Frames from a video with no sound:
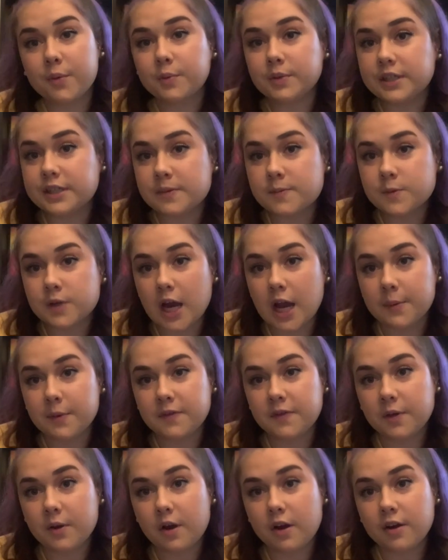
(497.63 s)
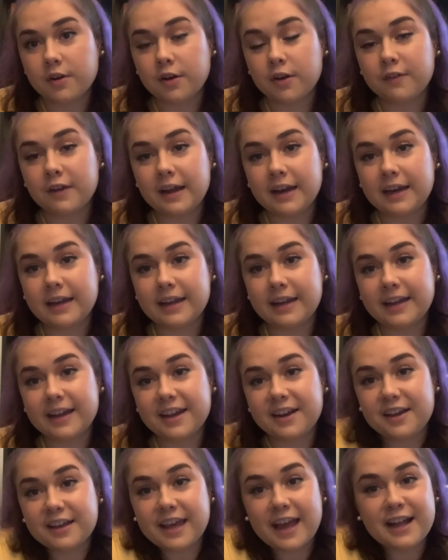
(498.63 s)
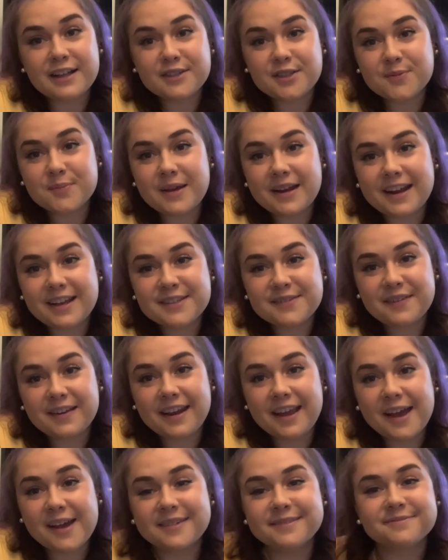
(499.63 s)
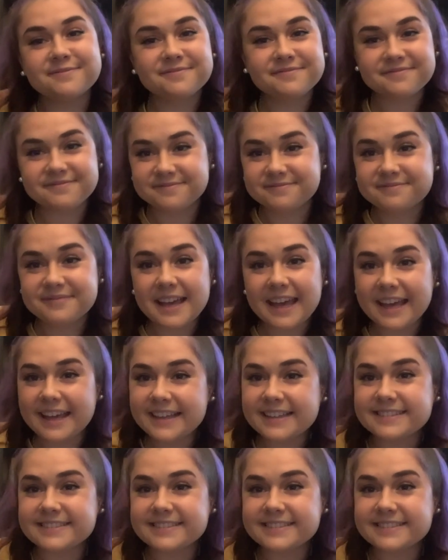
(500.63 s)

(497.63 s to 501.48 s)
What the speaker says: Please subscribe if you aren't already, and I'll catch you in my next video. Bye!